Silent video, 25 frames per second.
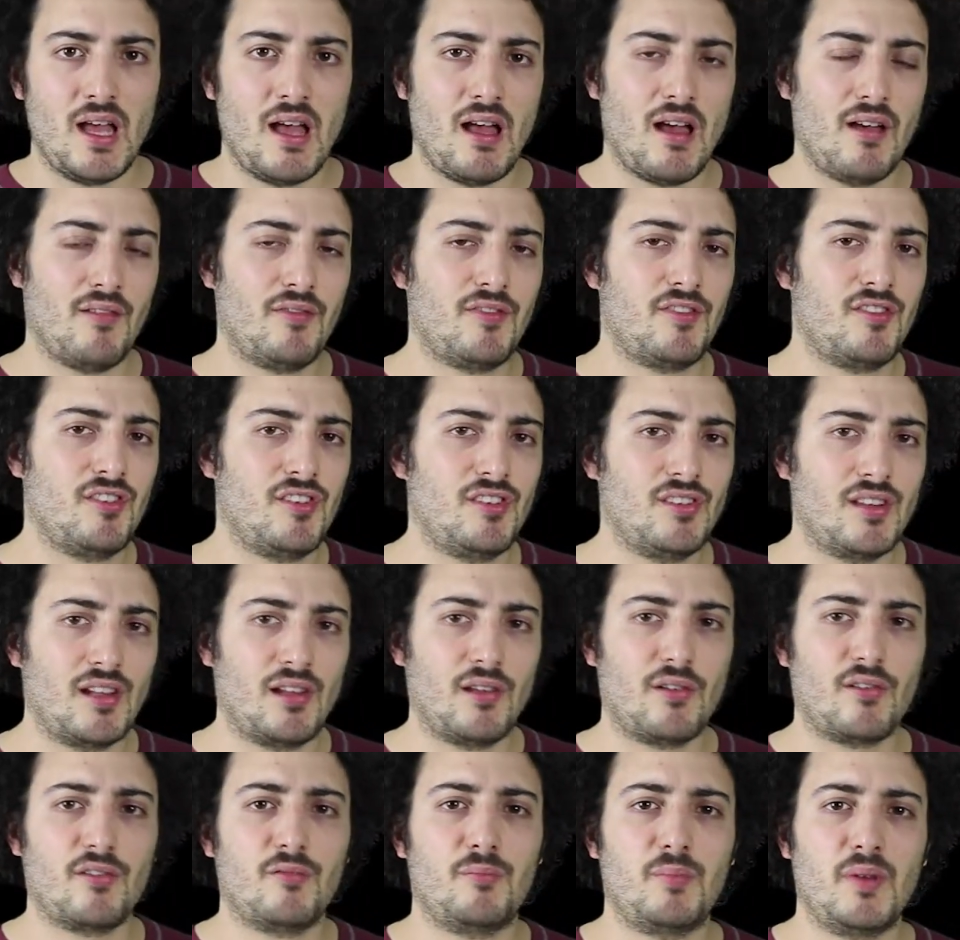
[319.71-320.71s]
I've seen a
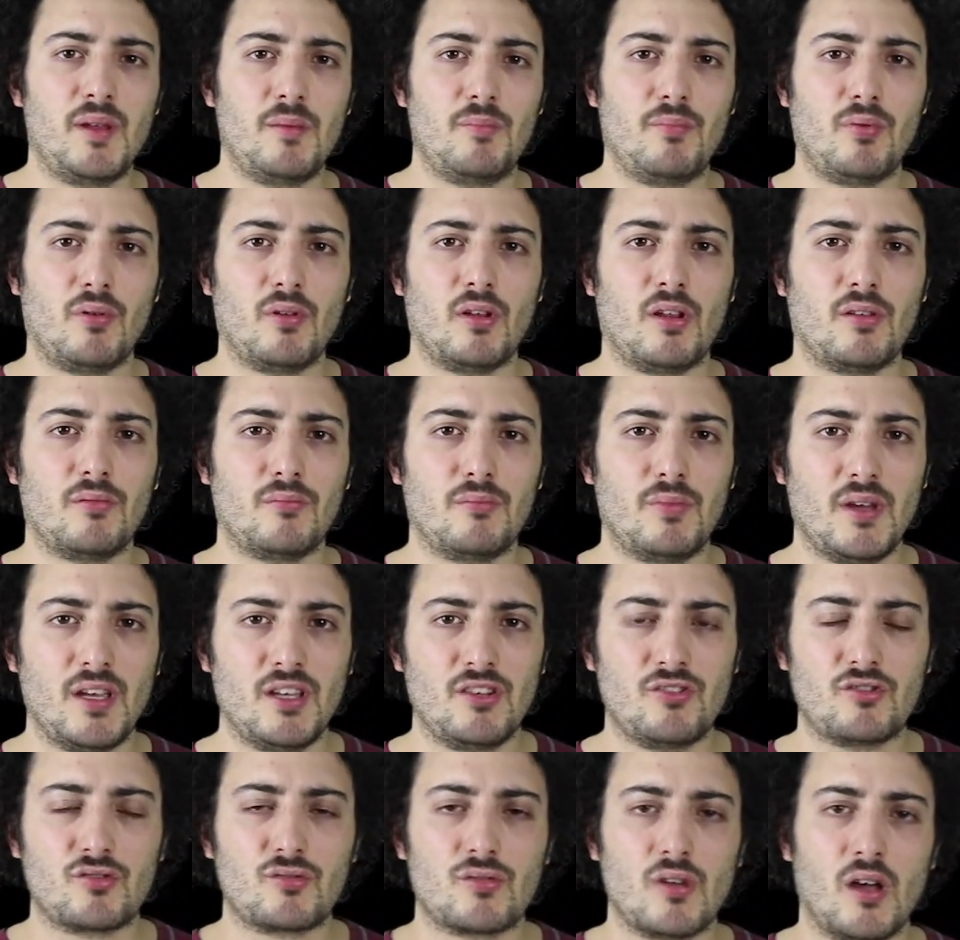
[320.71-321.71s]
lot of people on
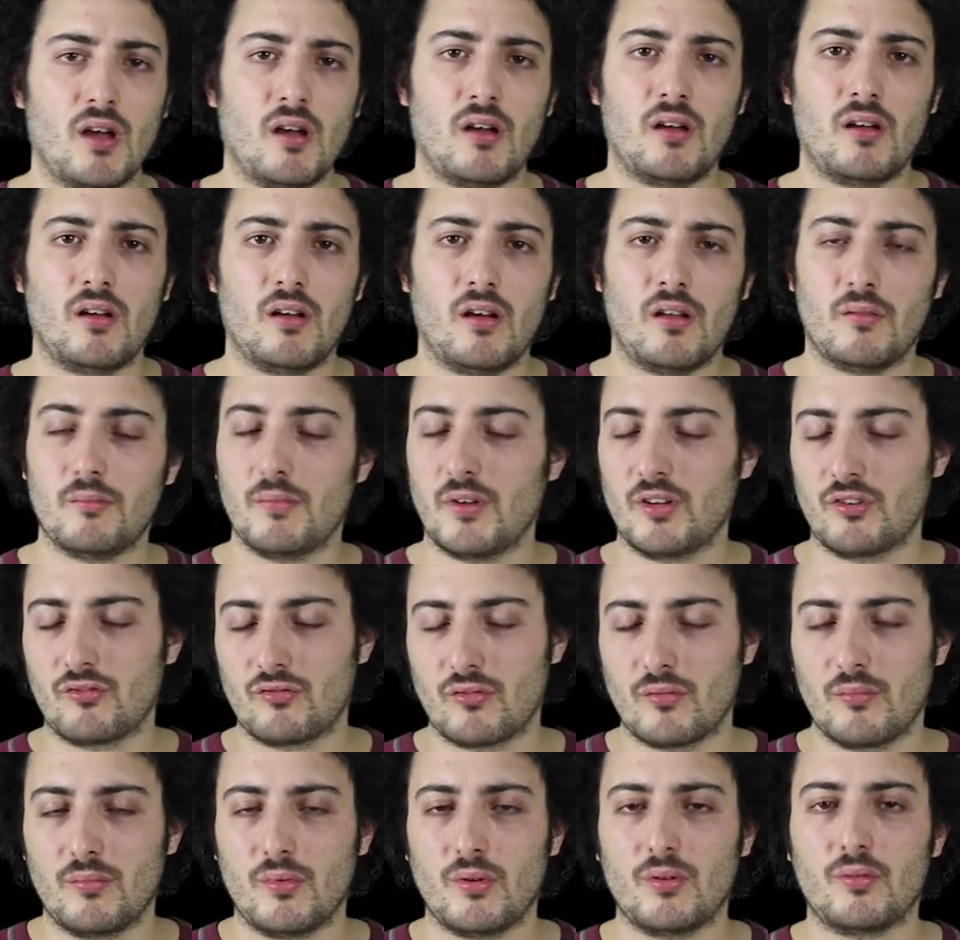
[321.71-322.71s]
bass
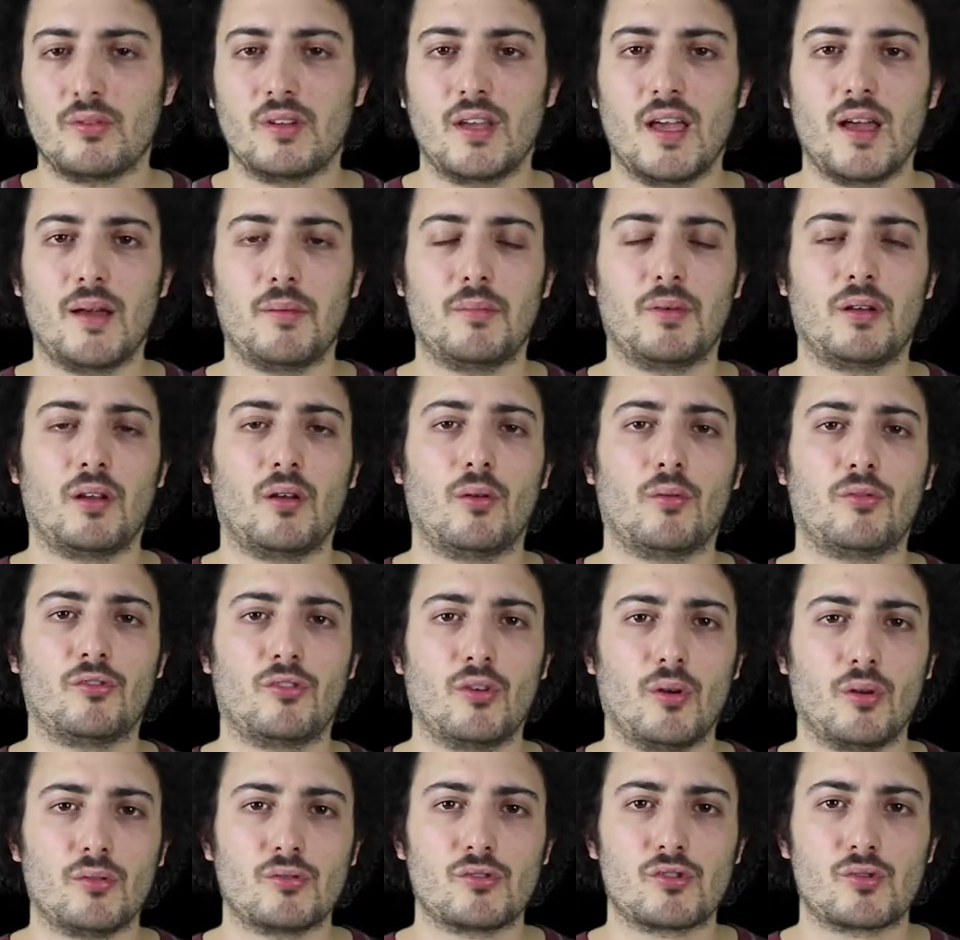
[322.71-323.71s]
trombone, yeah, but
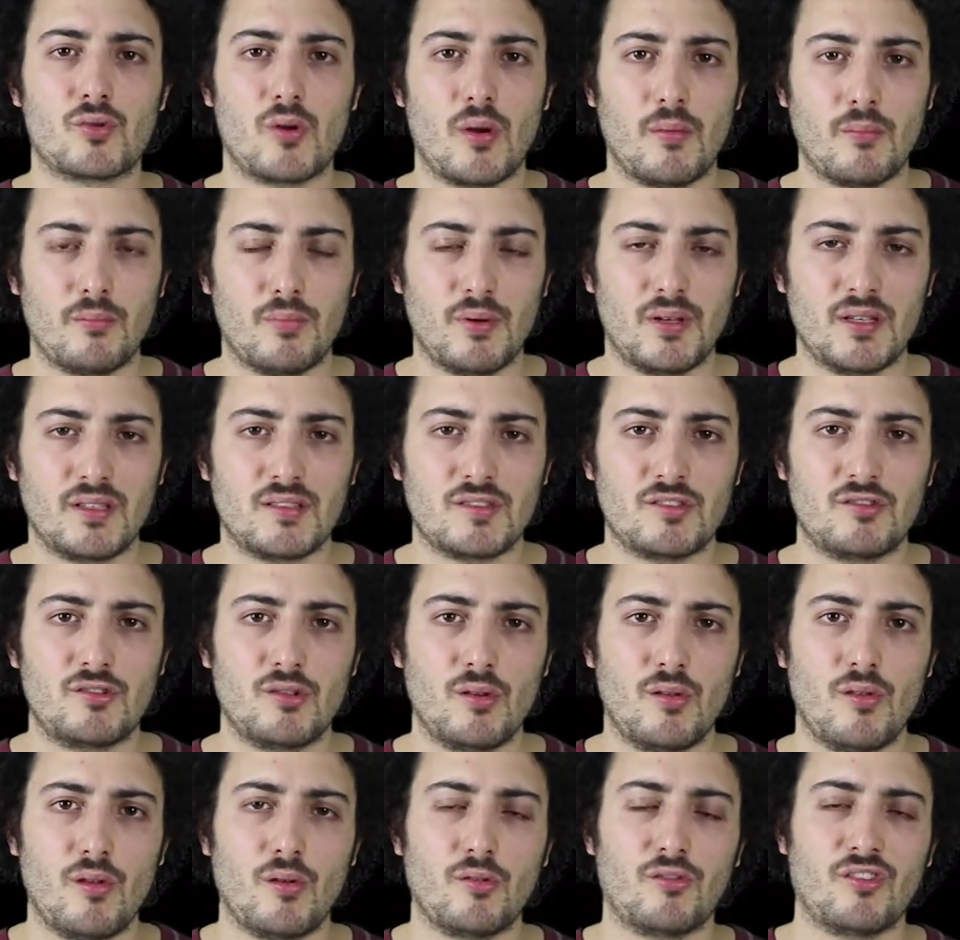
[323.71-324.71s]
also on trumpet
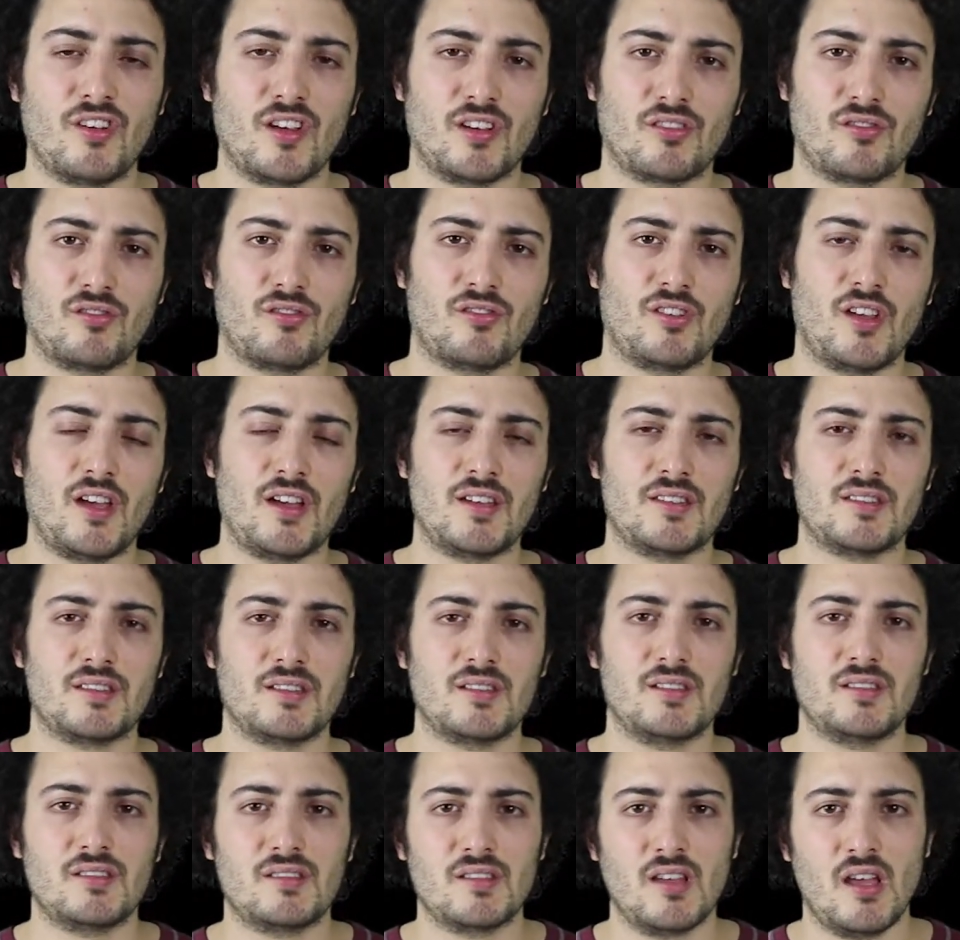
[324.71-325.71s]
do those
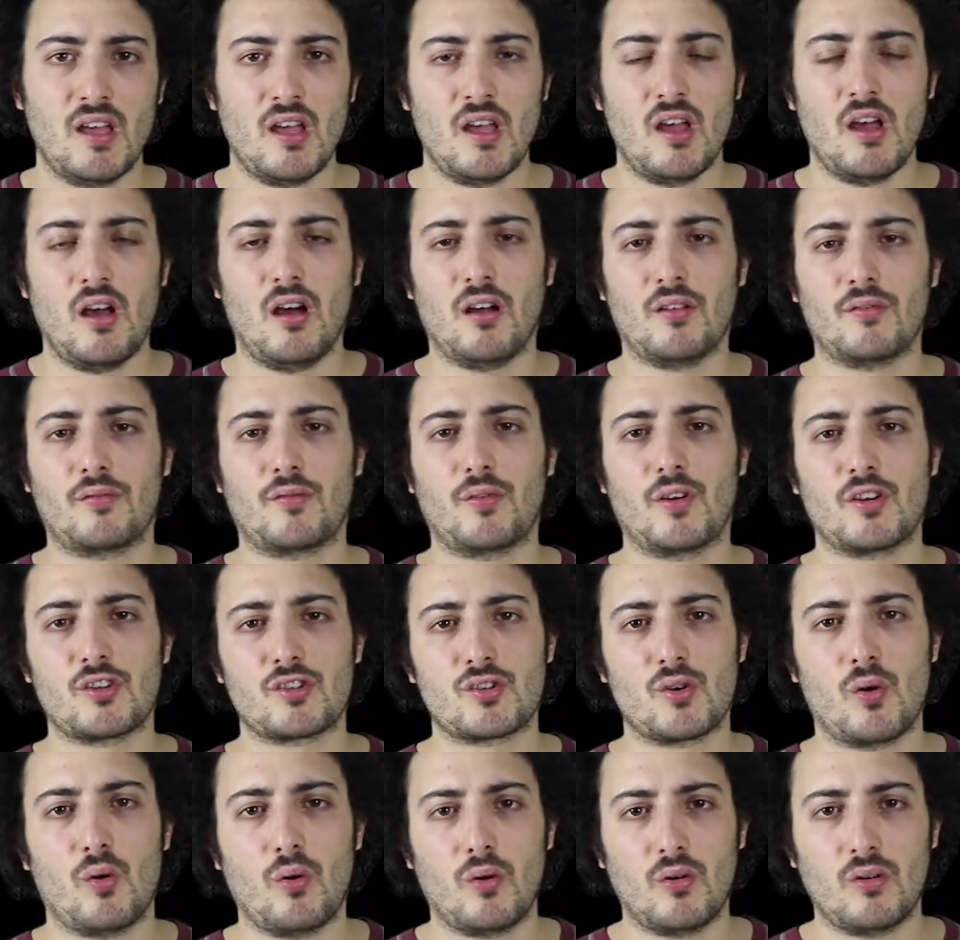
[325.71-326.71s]
exercises, on
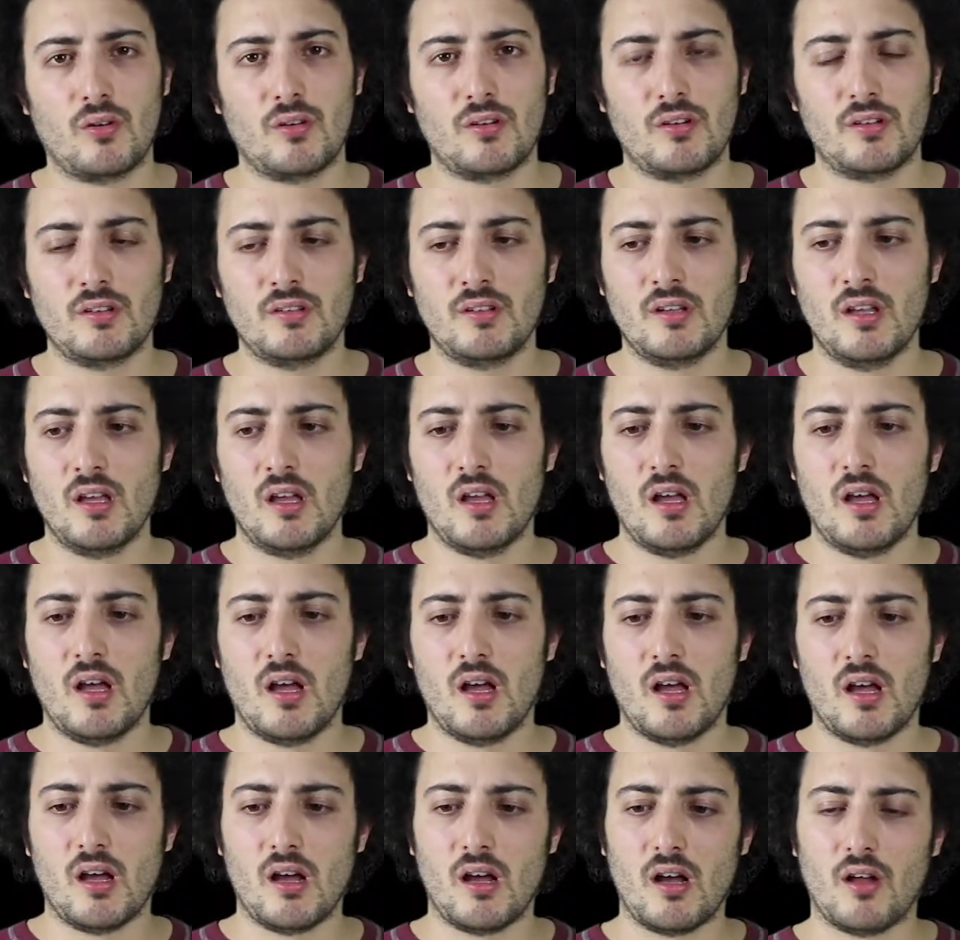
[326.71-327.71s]
French horn,
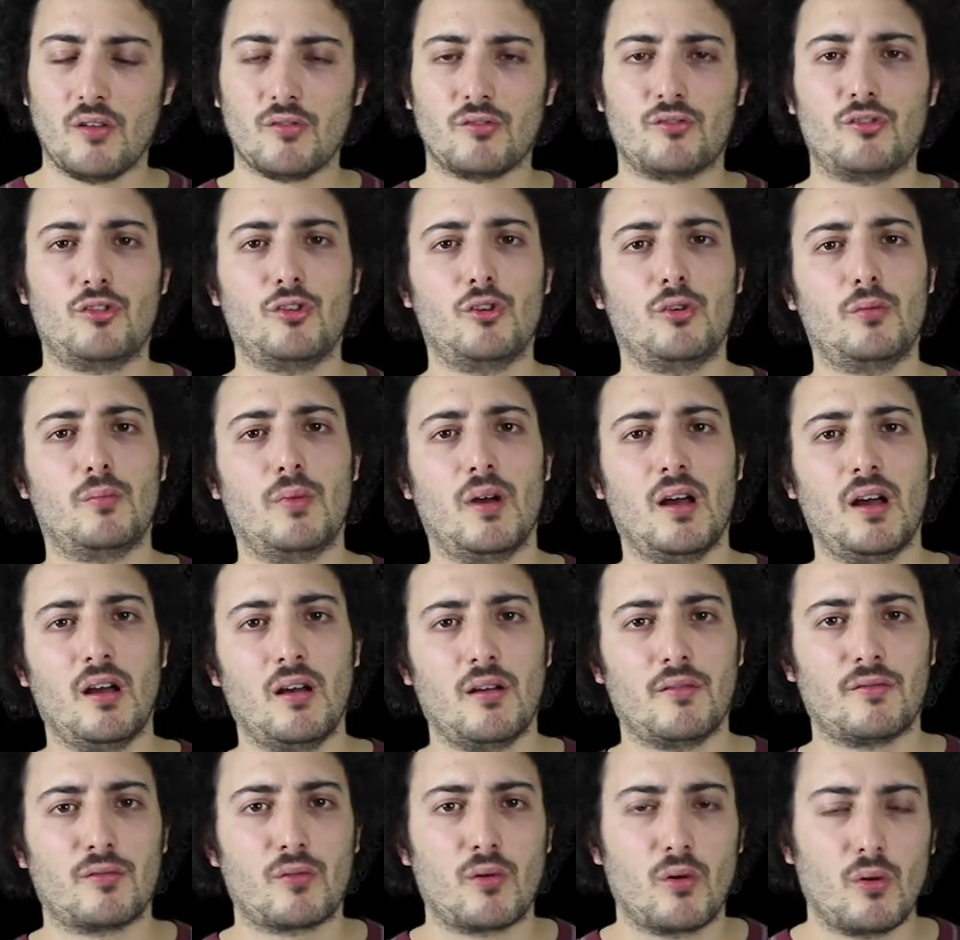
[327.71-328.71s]
on tuba,
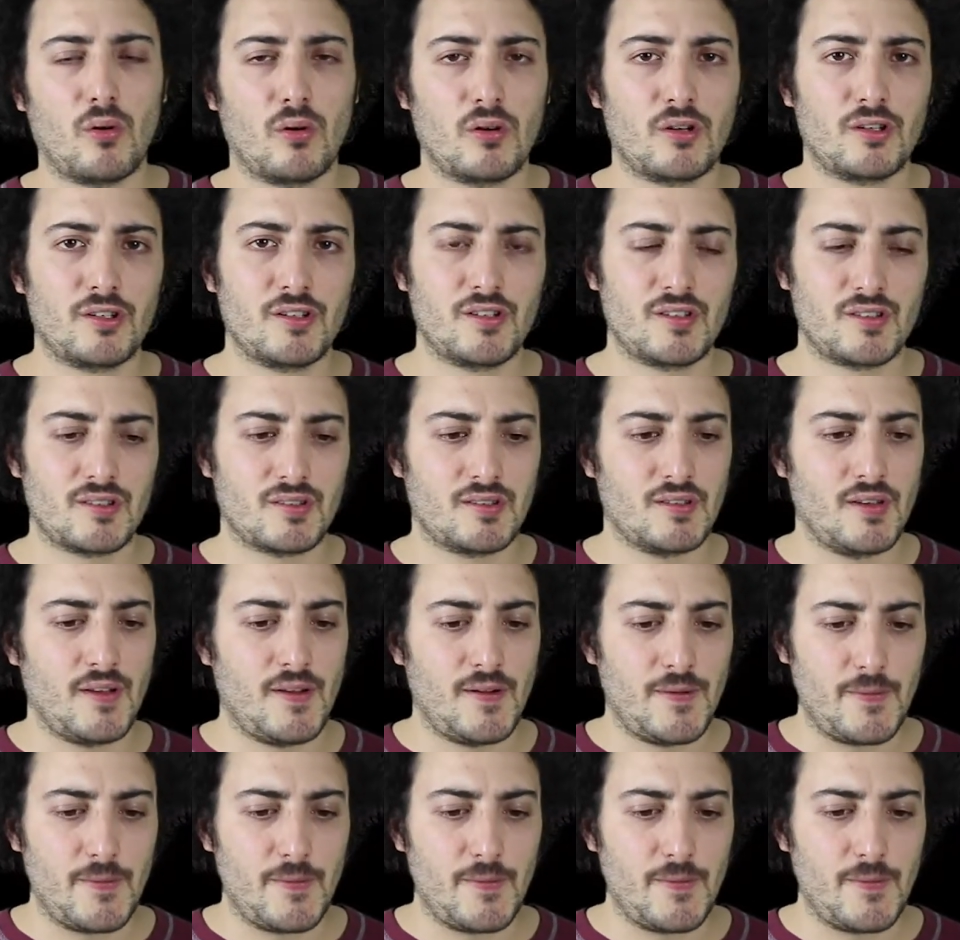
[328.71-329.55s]
of course.